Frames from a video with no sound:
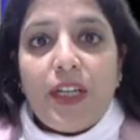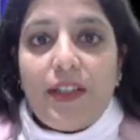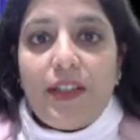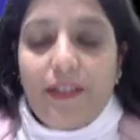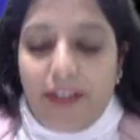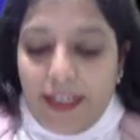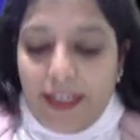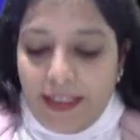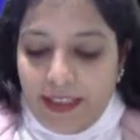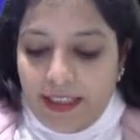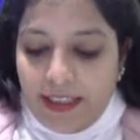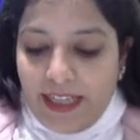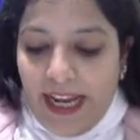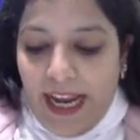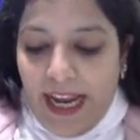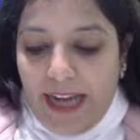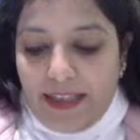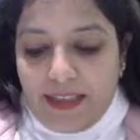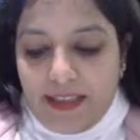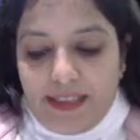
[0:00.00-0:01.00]
right?
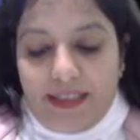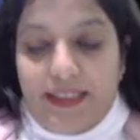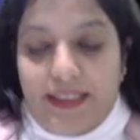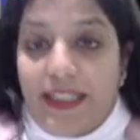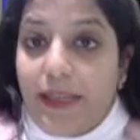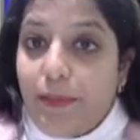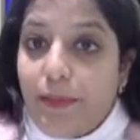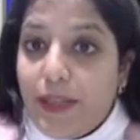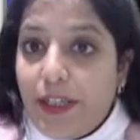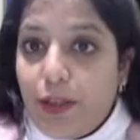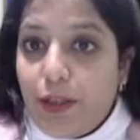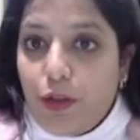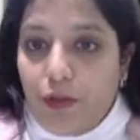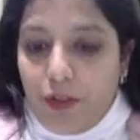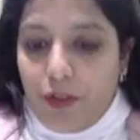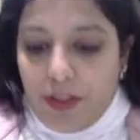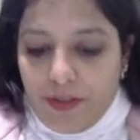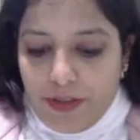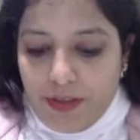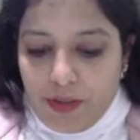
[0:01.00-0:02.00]
At same rate of
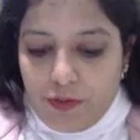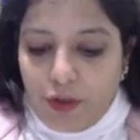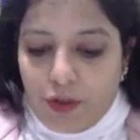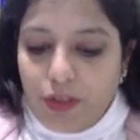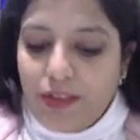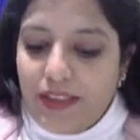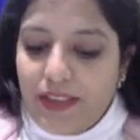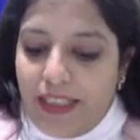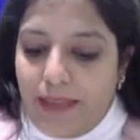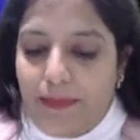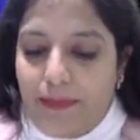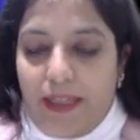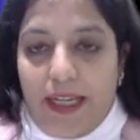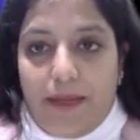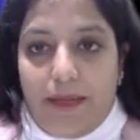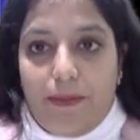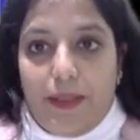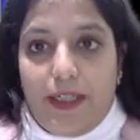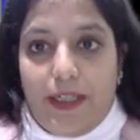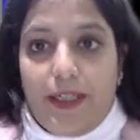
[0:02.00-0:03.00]
interest for same
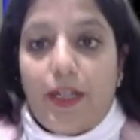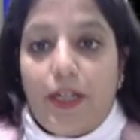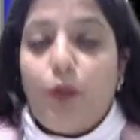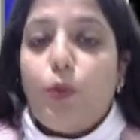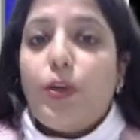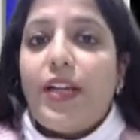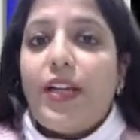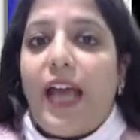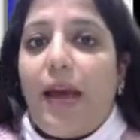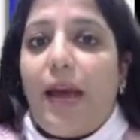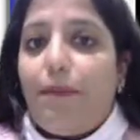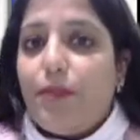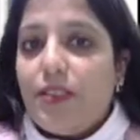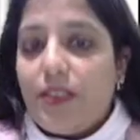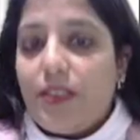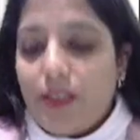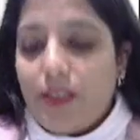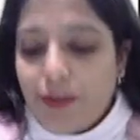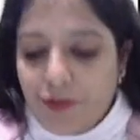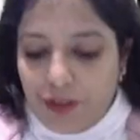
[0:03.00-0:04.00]
time period. Now what happens
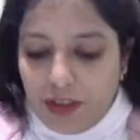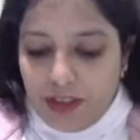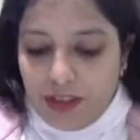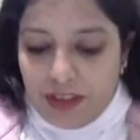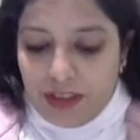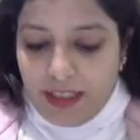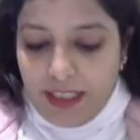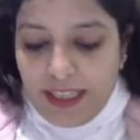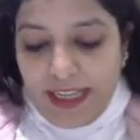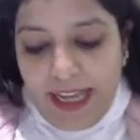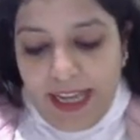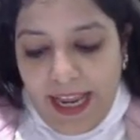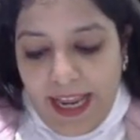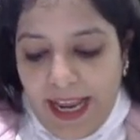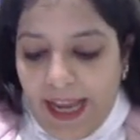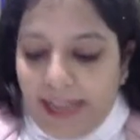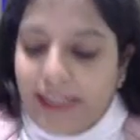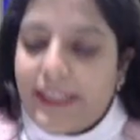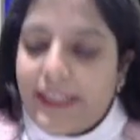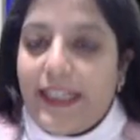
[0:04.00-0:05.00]
in the first year?
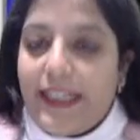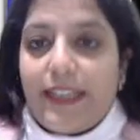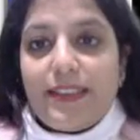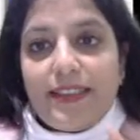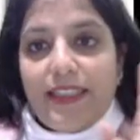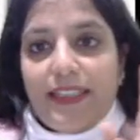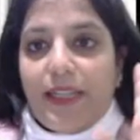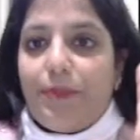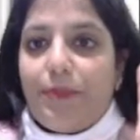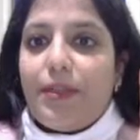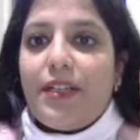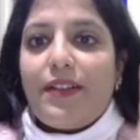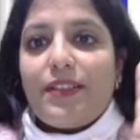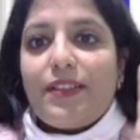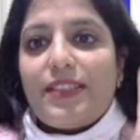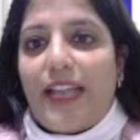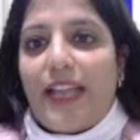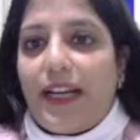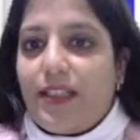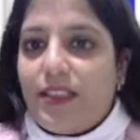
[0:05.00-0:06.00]
I'll get same
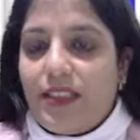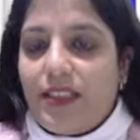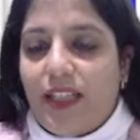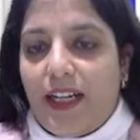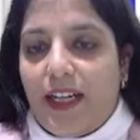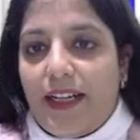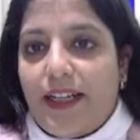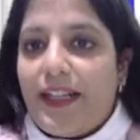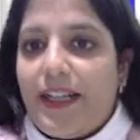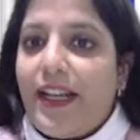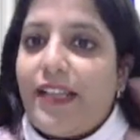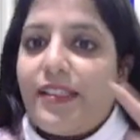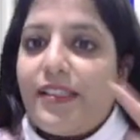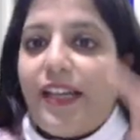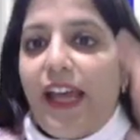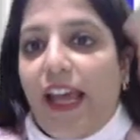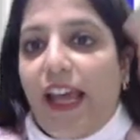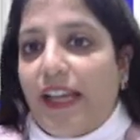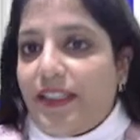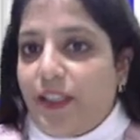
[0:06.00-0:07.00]
interest, that is 100,
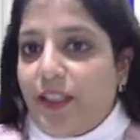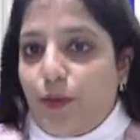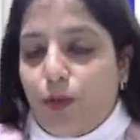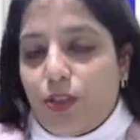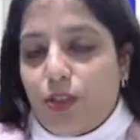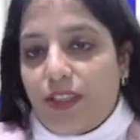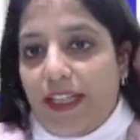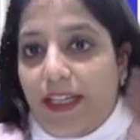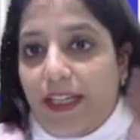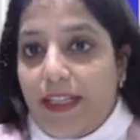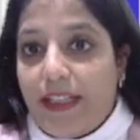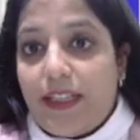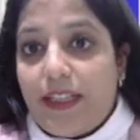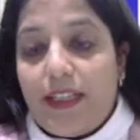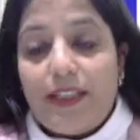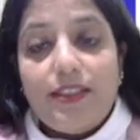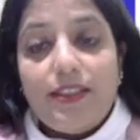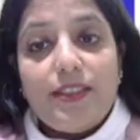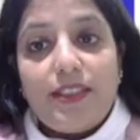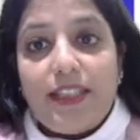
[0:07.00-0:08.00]
as I was getting
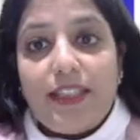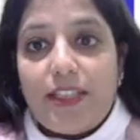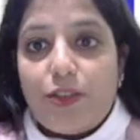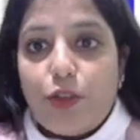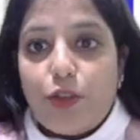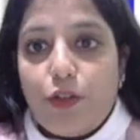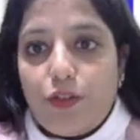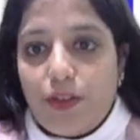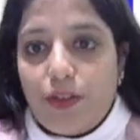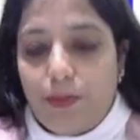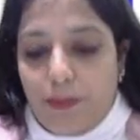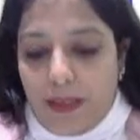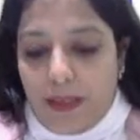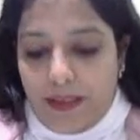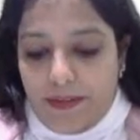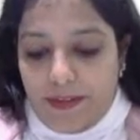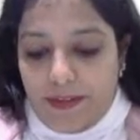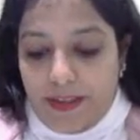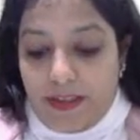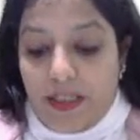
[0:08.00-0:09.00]
in case of simple
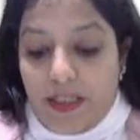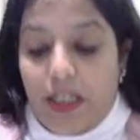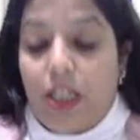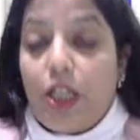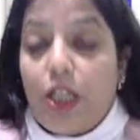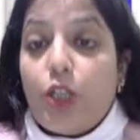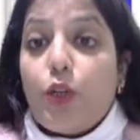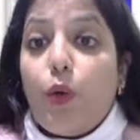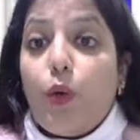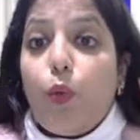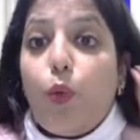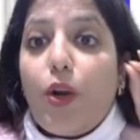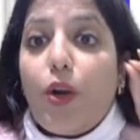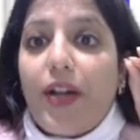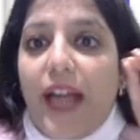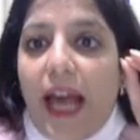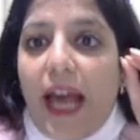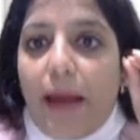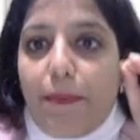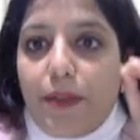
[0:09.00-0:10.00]
interest. Now what
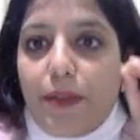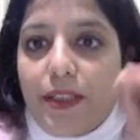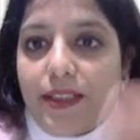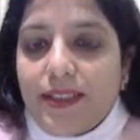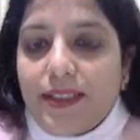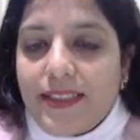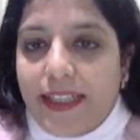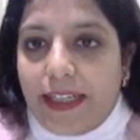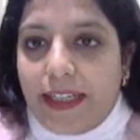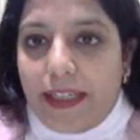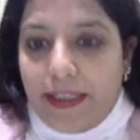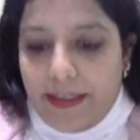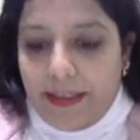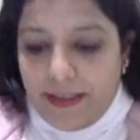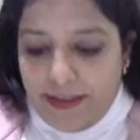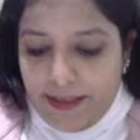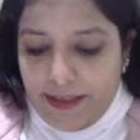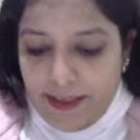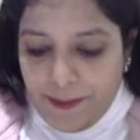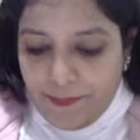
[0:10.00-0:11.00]
happened in second year?
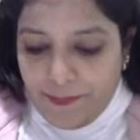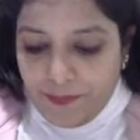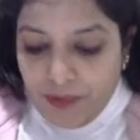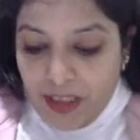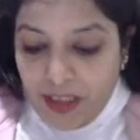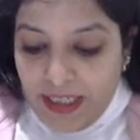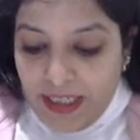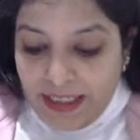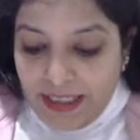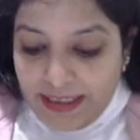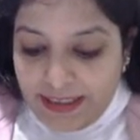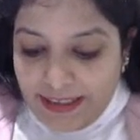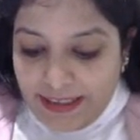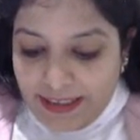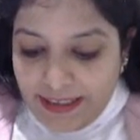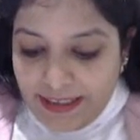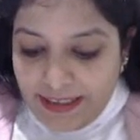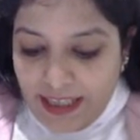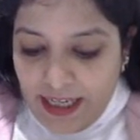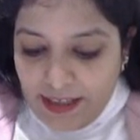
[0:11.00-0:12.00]
See,
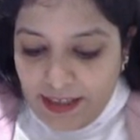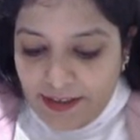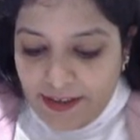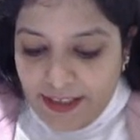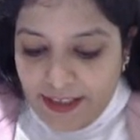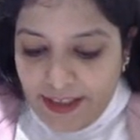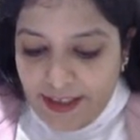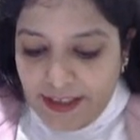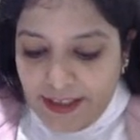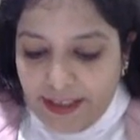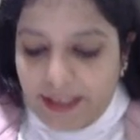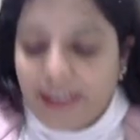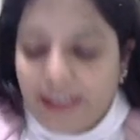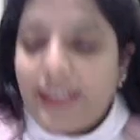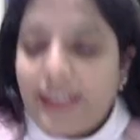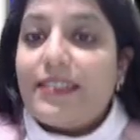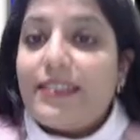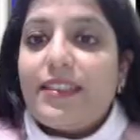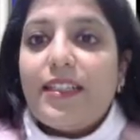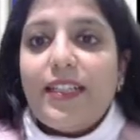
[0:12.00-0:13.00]
this 100
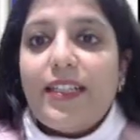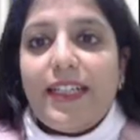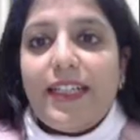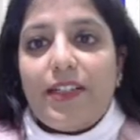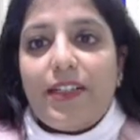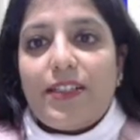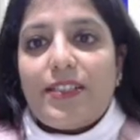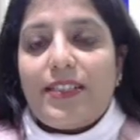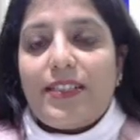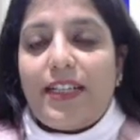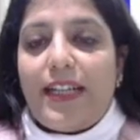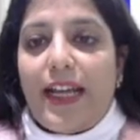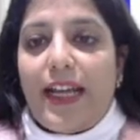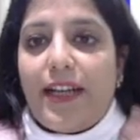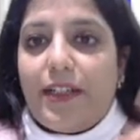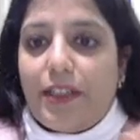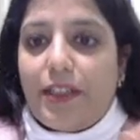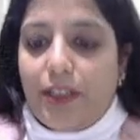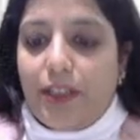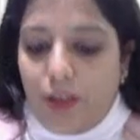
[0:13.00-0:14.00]
is the interest that
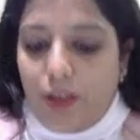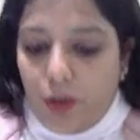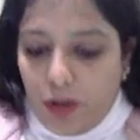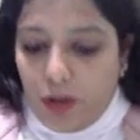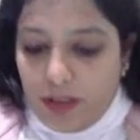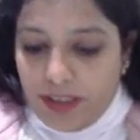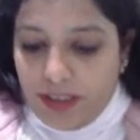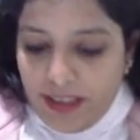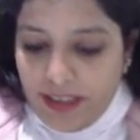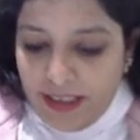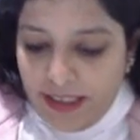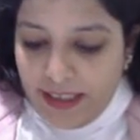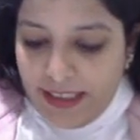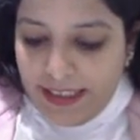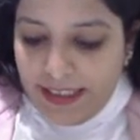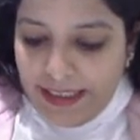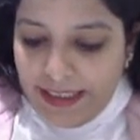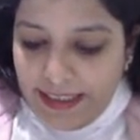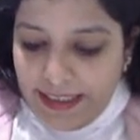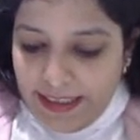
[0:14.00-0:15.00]
I earned on the
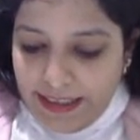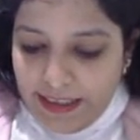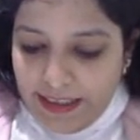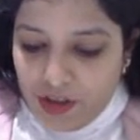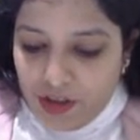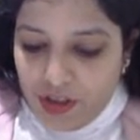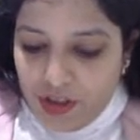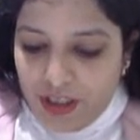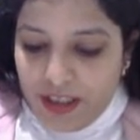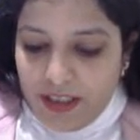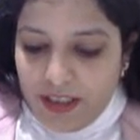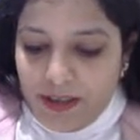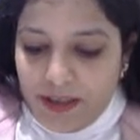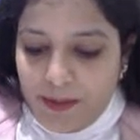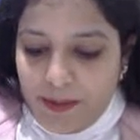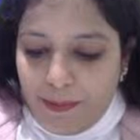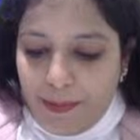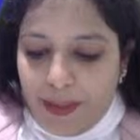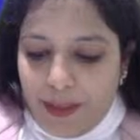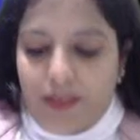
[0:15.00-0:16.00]
initial
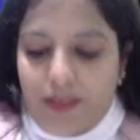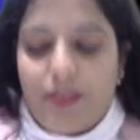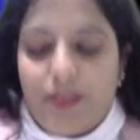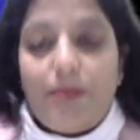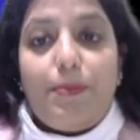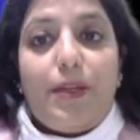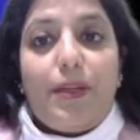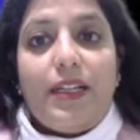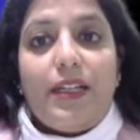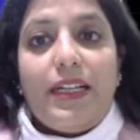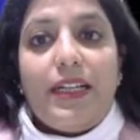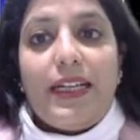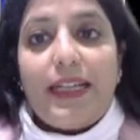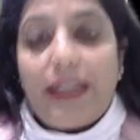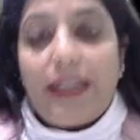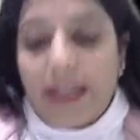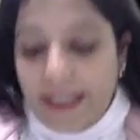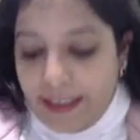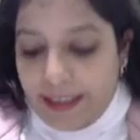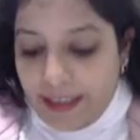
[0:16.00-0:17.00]
principal,
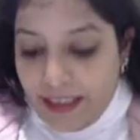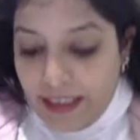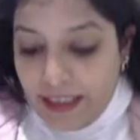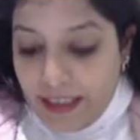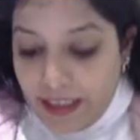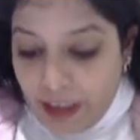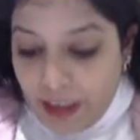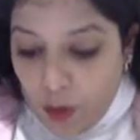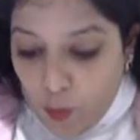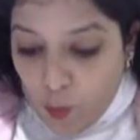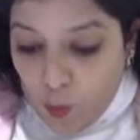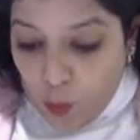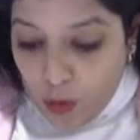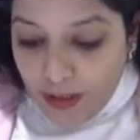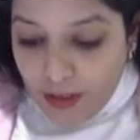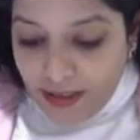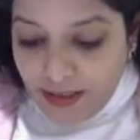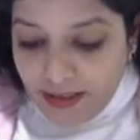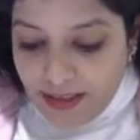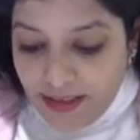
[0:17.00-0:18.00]
right? Now
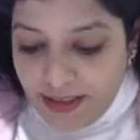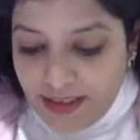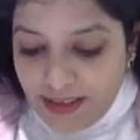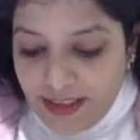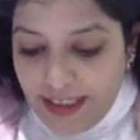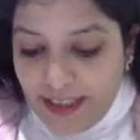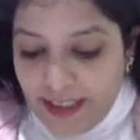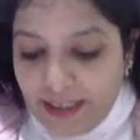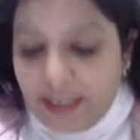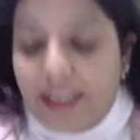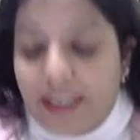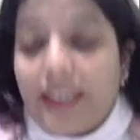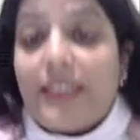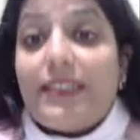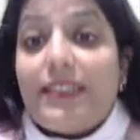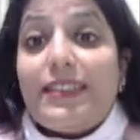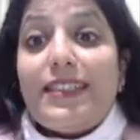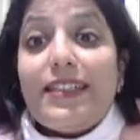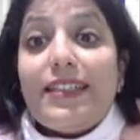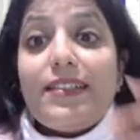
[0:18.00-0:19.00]
what is this 10?
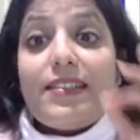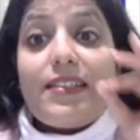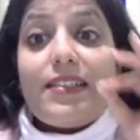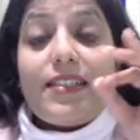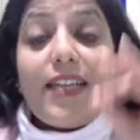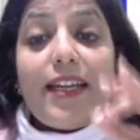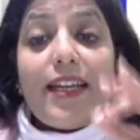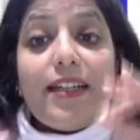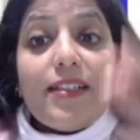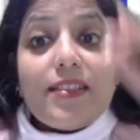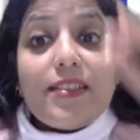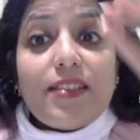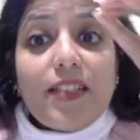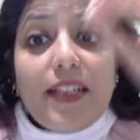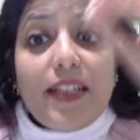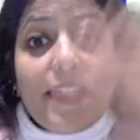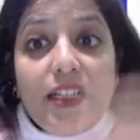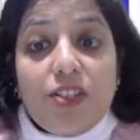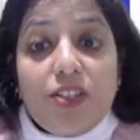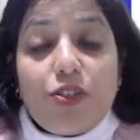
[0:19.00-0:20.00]
This 10 is the
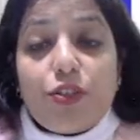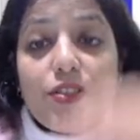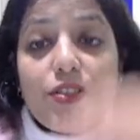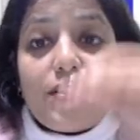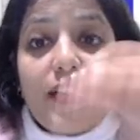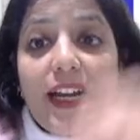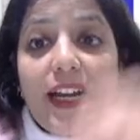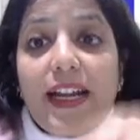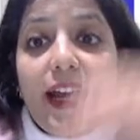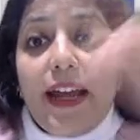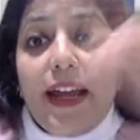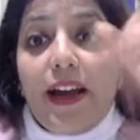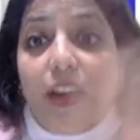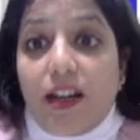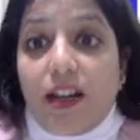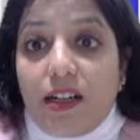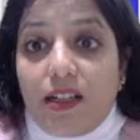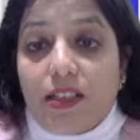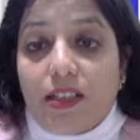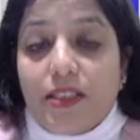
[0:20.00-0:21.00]
interest that I
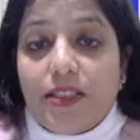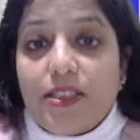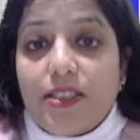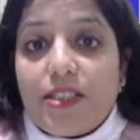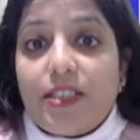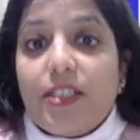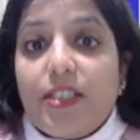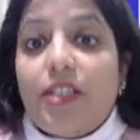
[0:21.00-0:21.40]
earned